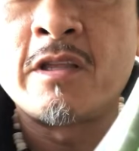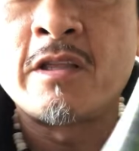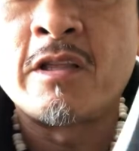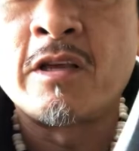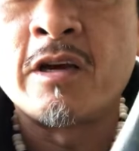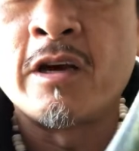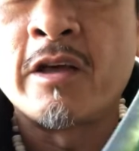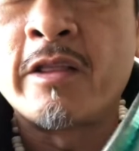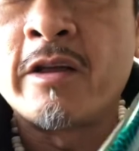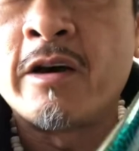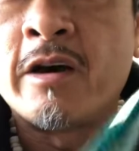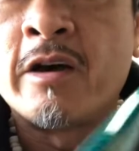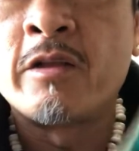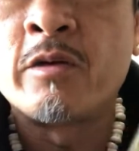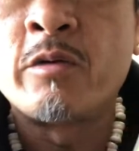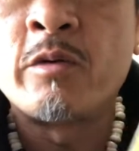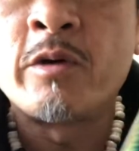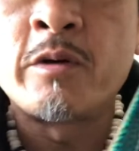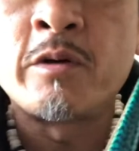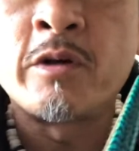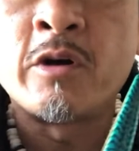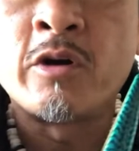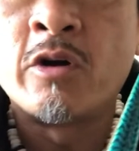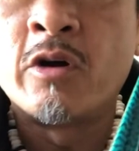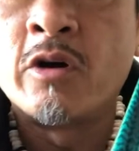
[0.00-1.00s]
the other one
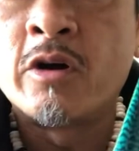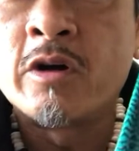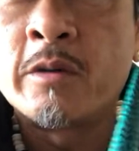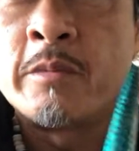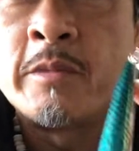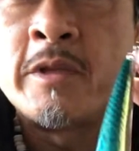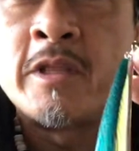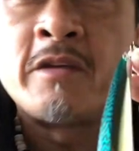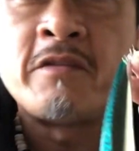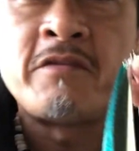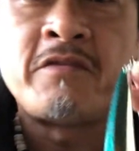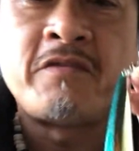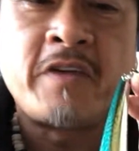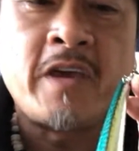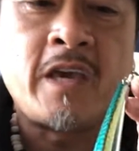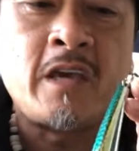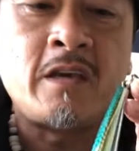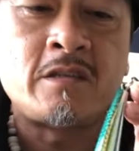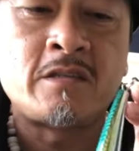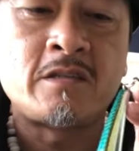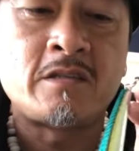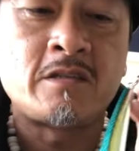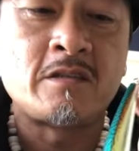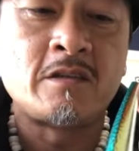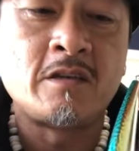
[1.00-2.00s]
will hook them in the
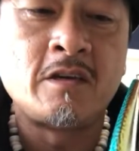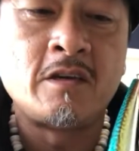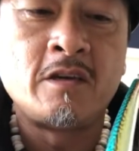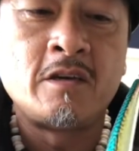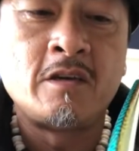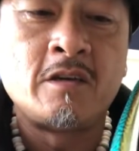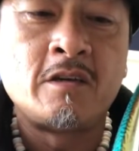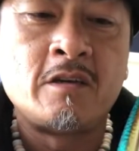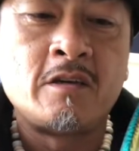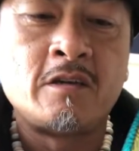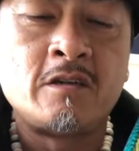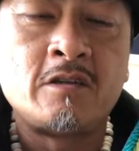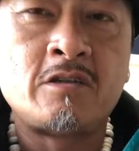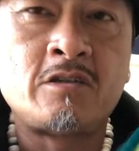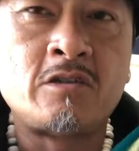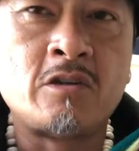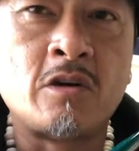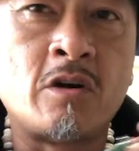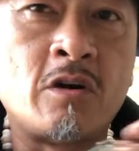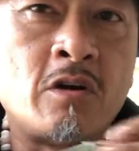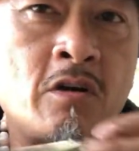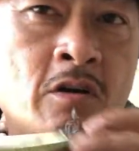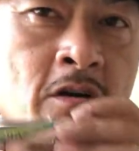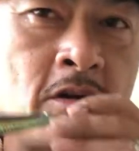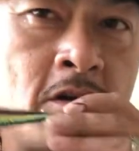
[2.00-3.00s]
face.
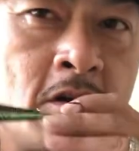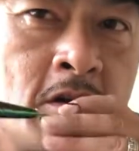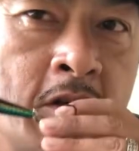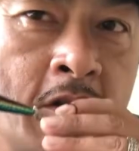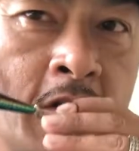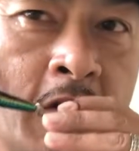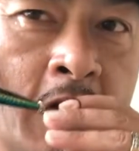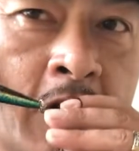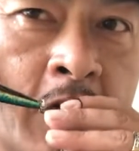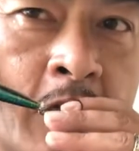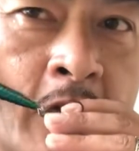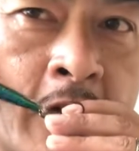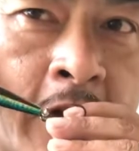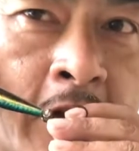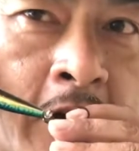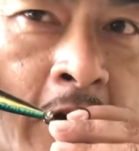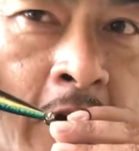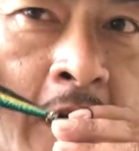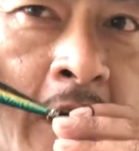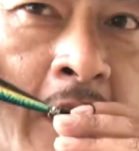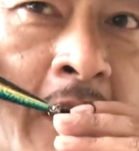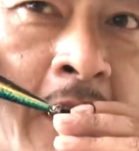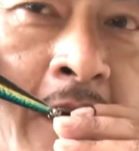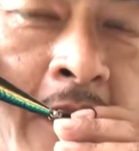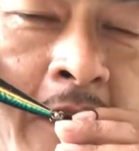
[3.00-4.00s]
So when
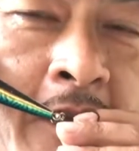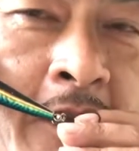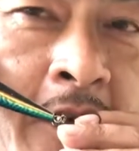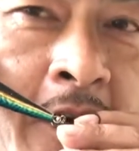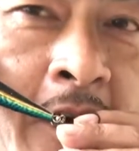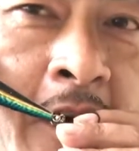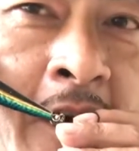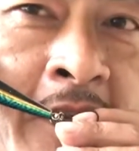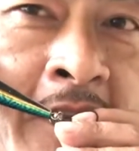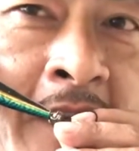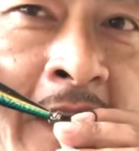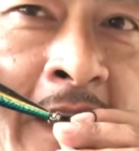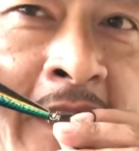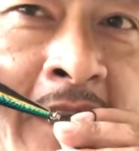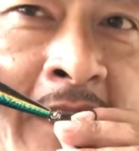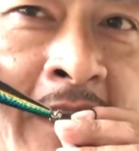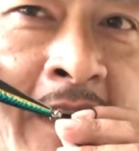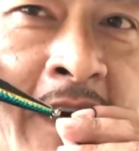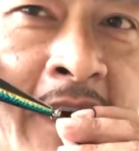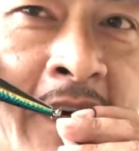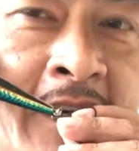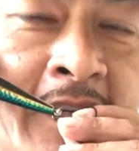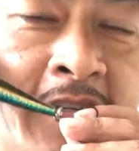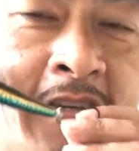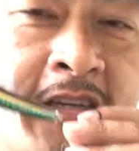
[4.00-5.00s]
they're on like
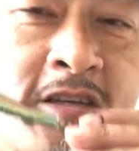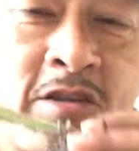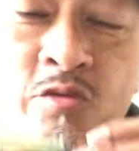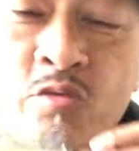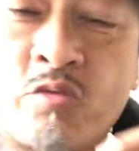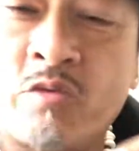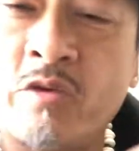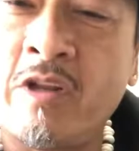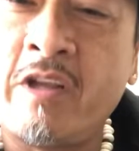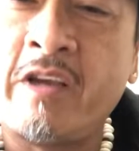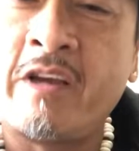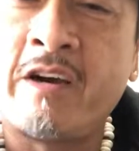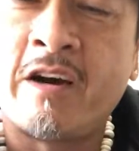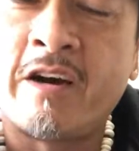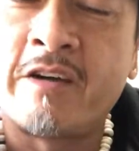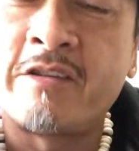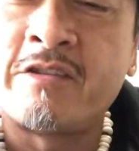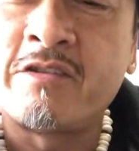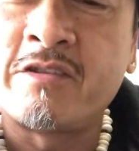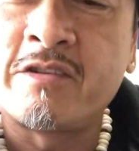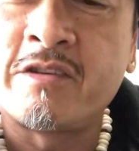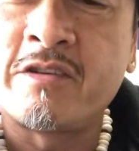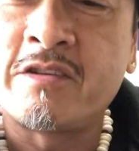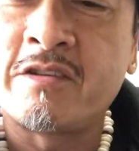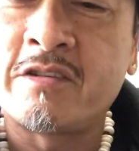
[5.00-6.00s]
this, it's really hard
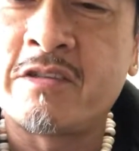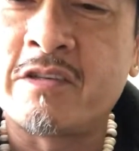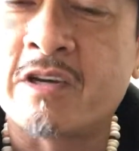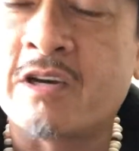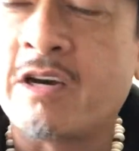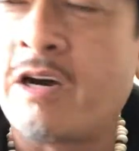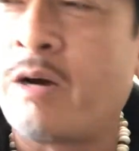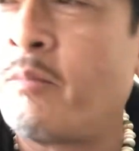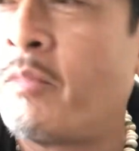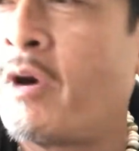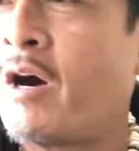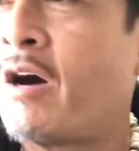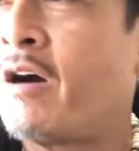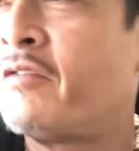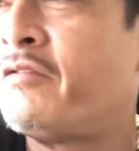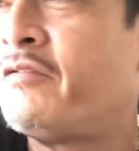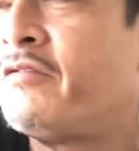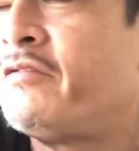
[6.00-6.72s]
to come off.